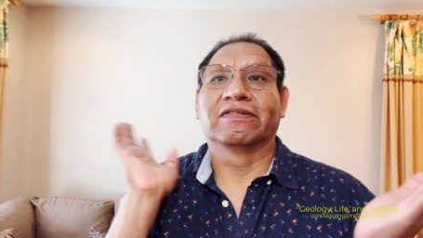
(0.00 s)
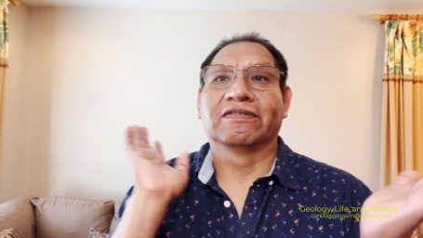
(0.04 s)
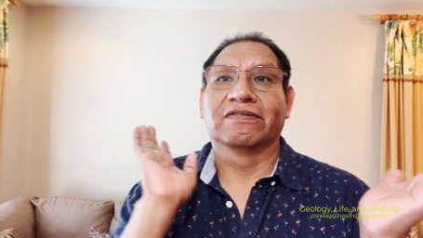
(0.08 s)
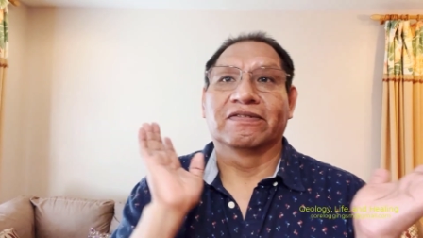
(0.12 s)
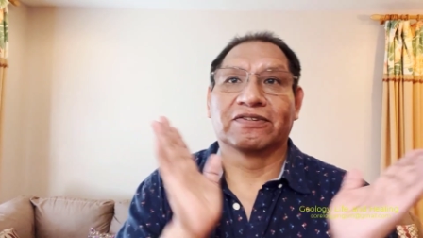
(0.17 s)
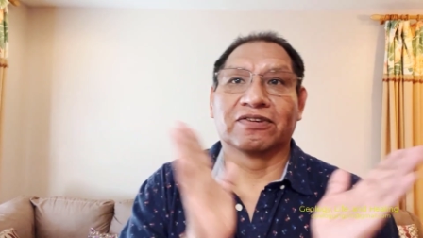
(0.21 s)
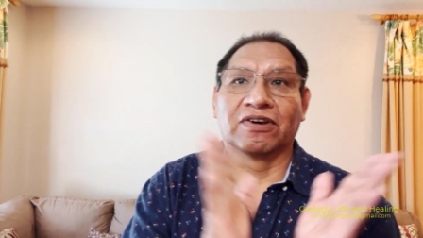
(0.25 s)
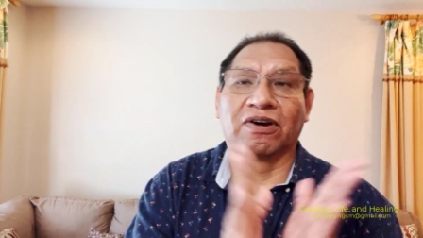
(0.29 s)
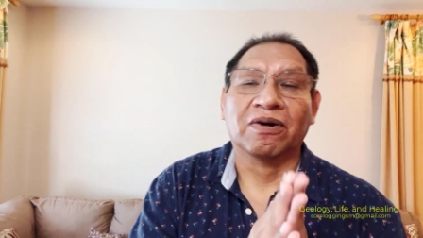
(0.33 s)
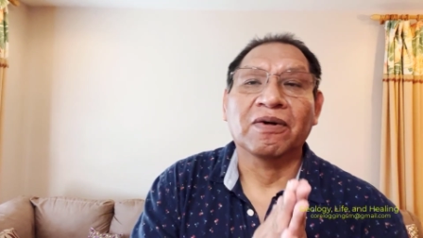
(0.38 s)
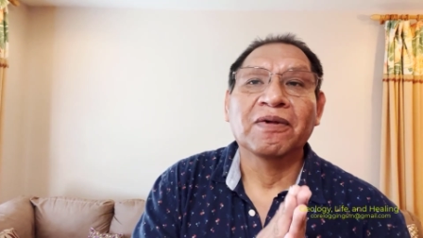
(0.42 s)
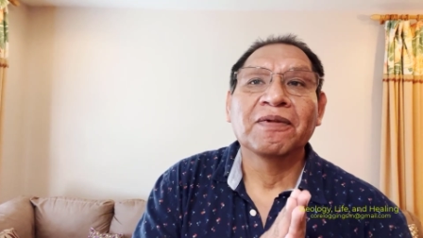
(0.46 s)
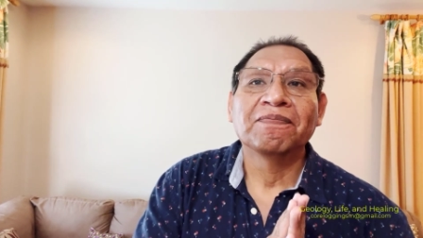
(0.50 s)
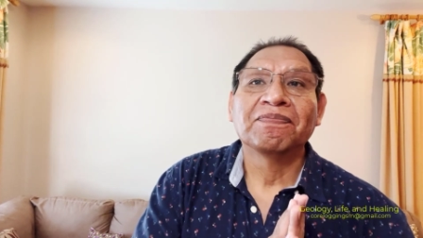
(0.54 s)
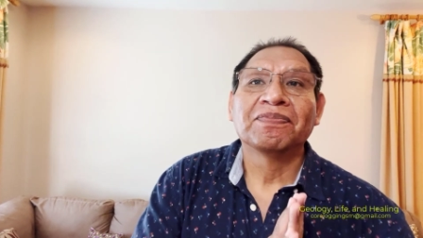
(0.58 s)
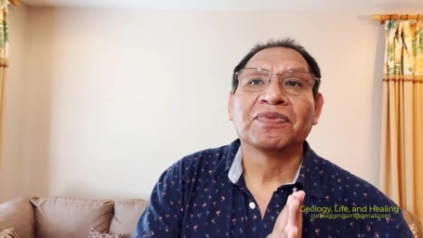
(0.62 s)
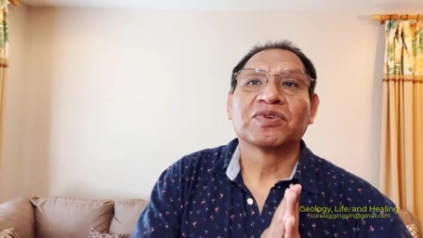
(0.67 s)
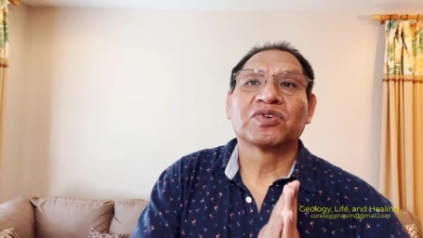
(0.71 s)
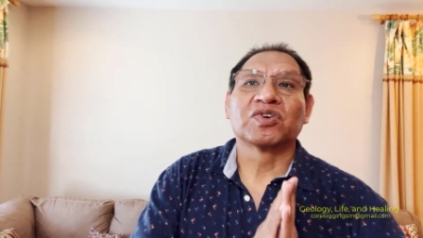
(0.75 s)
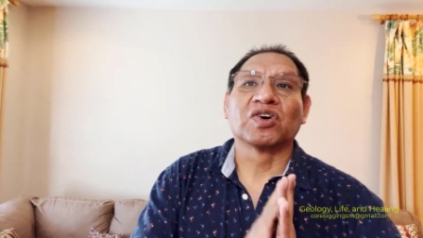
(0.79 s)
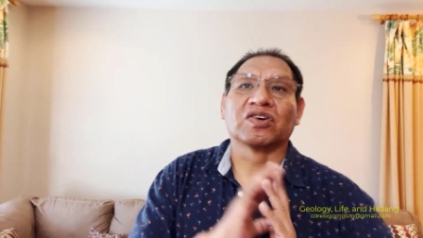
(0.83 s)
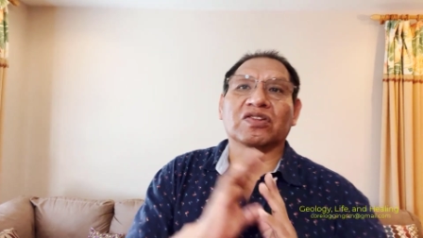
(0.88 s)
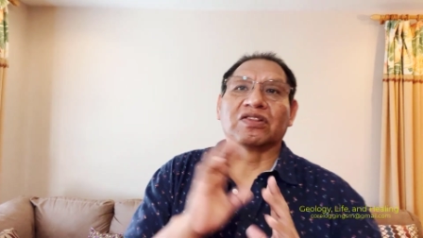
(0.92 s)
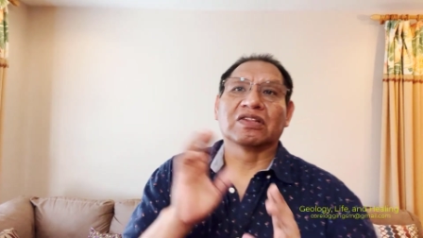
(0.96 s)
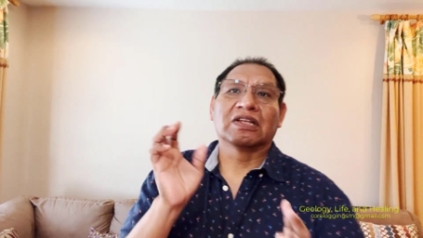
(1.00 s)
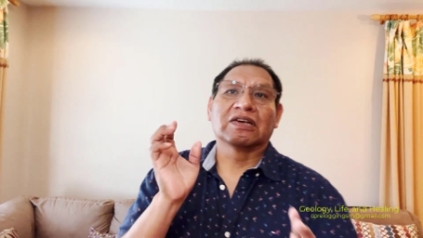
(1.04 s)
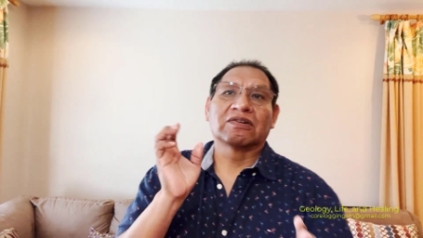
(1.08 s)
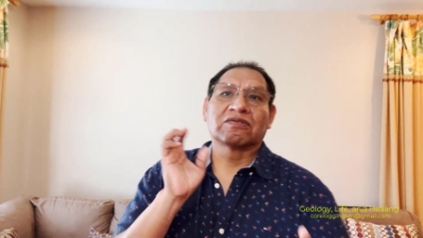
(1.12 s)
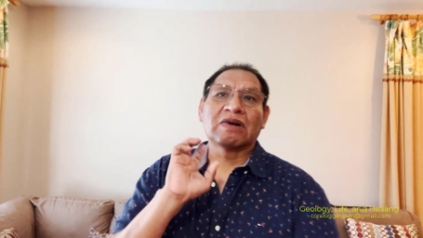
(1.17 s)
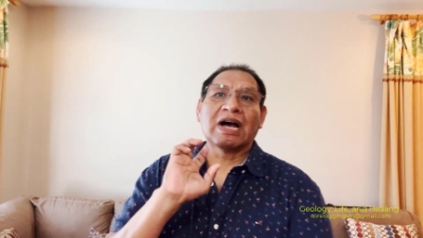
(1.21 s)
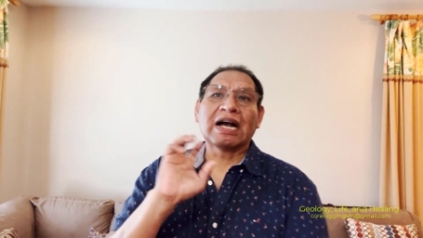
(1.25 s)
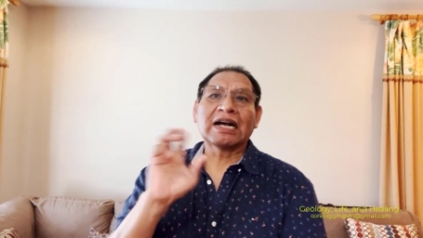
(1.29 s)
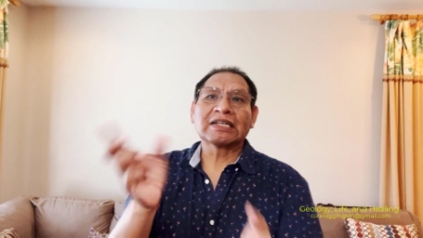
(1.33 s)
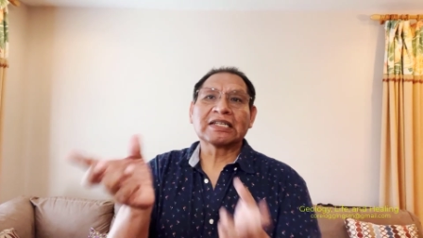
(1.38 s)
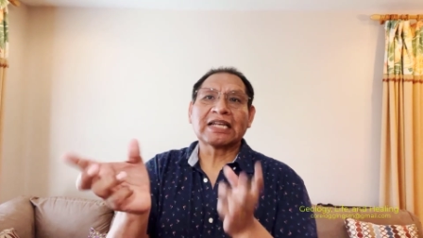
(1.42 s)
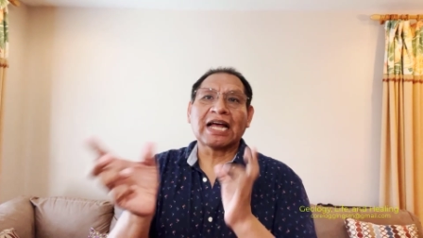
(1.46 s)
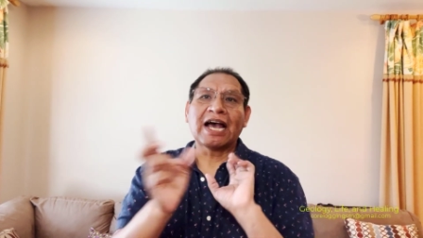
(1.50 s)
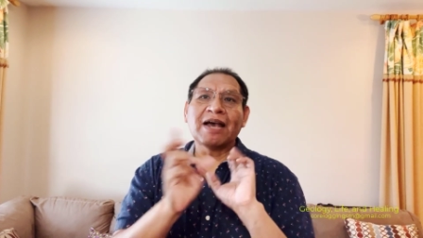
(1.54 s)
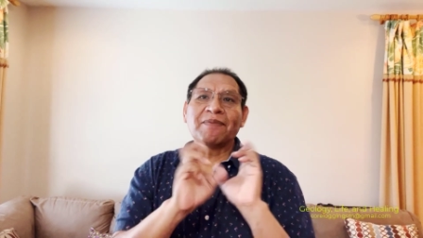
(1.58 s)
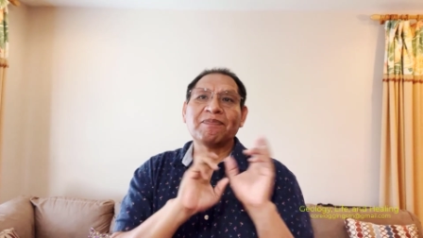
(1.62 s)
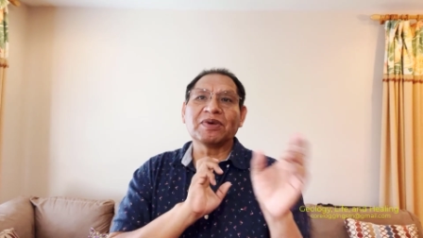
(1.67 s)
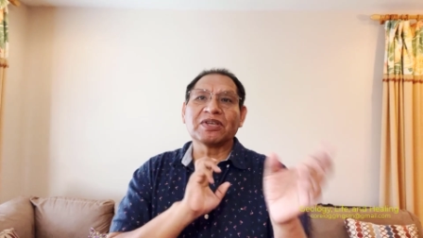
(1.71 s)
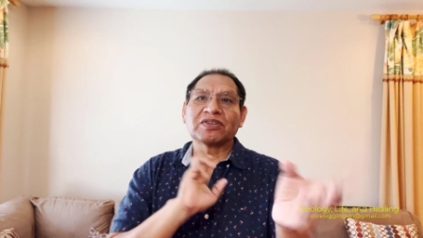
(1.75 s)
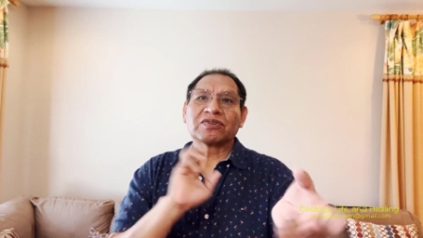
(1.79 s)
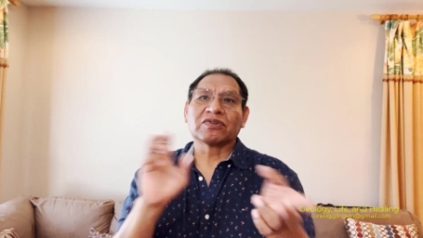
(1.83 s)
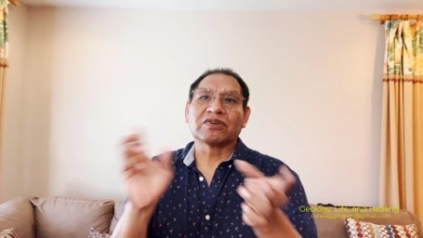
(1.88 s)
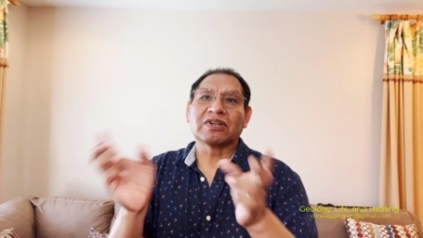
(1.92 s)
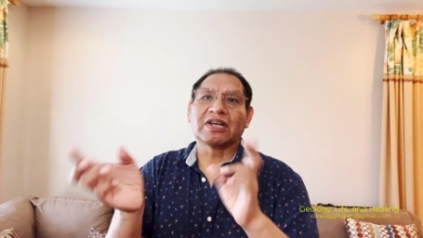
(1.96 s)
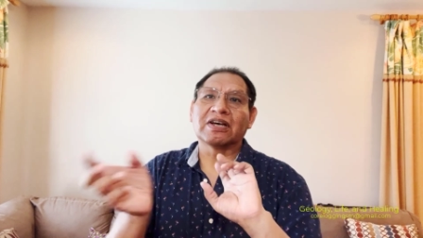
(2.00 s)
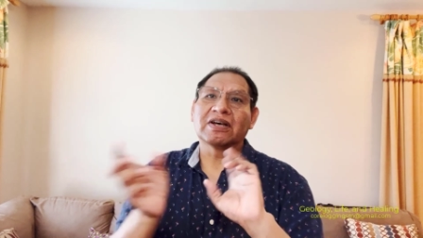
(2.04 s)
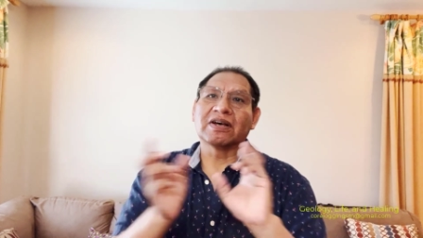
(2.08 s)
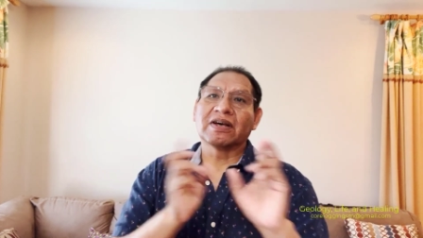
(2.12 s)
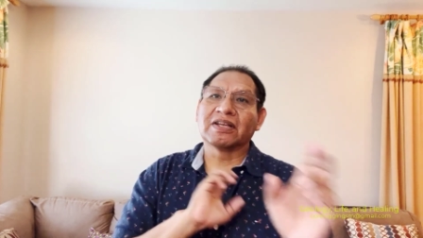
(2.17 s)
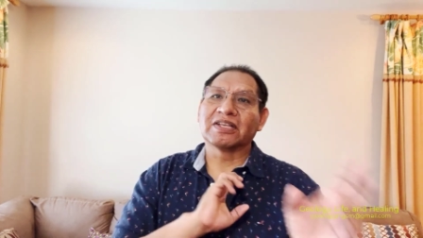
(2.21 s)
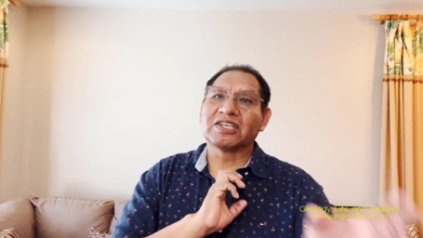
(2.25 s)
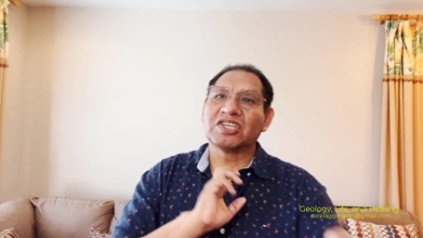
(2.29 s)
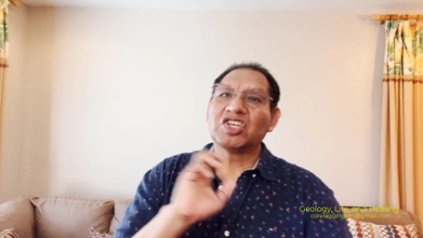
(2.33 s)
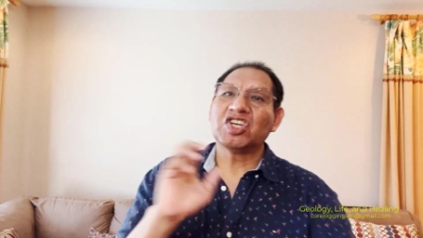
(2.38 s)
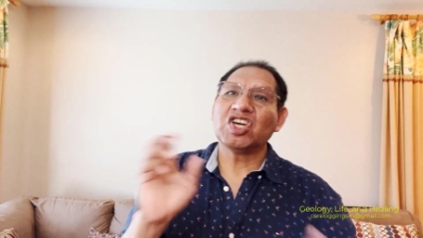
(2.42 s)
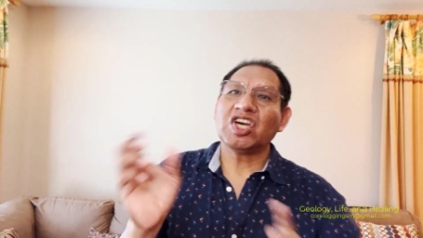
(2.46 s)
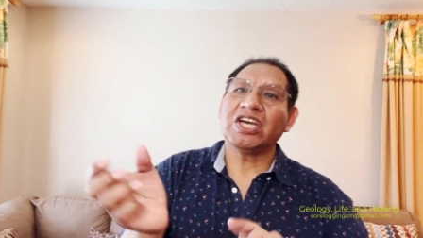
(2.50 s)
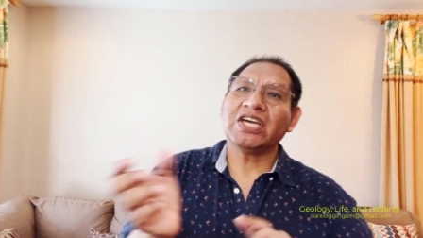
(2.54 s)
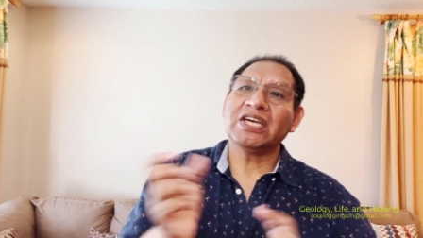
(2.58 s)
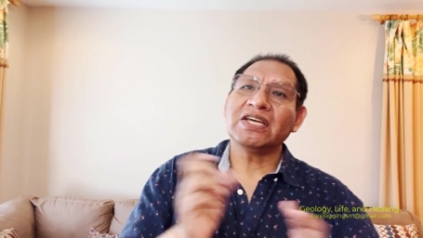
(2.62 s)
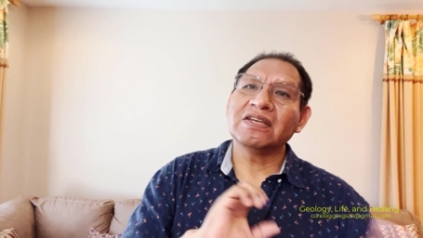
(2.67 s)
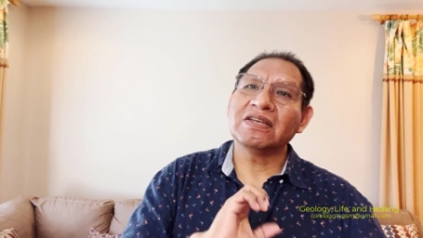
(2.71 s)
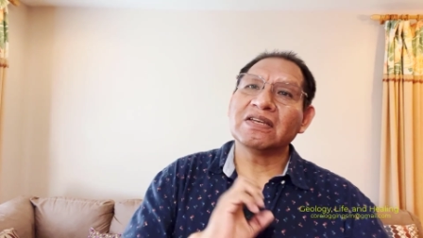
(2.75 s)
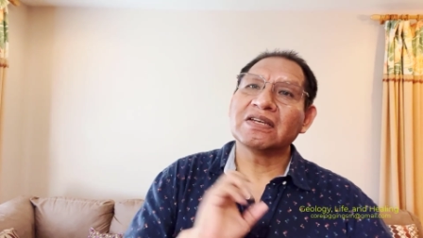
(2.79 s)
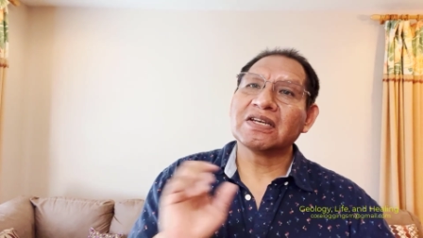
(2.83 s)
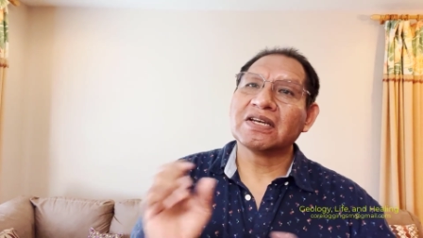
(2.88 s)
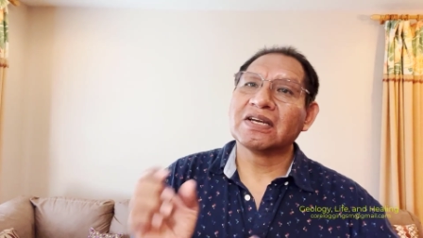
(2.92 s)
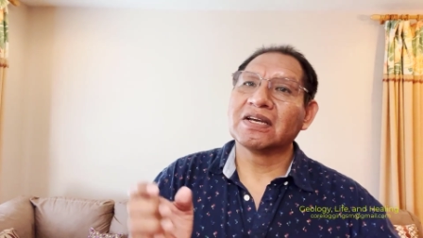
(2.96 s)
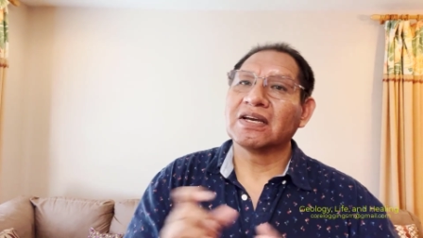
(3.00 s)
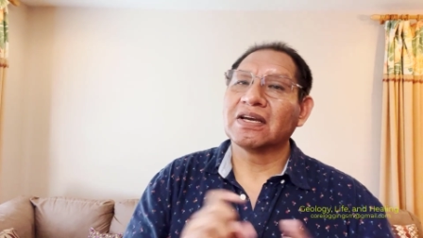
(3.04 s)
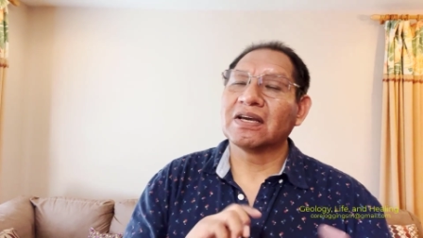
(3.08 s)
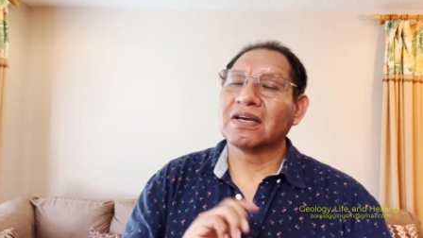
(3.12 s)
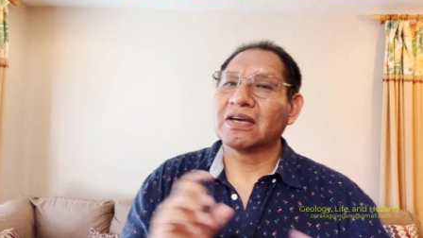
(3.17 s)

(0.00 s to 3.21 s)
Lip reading: So the rock type is going to change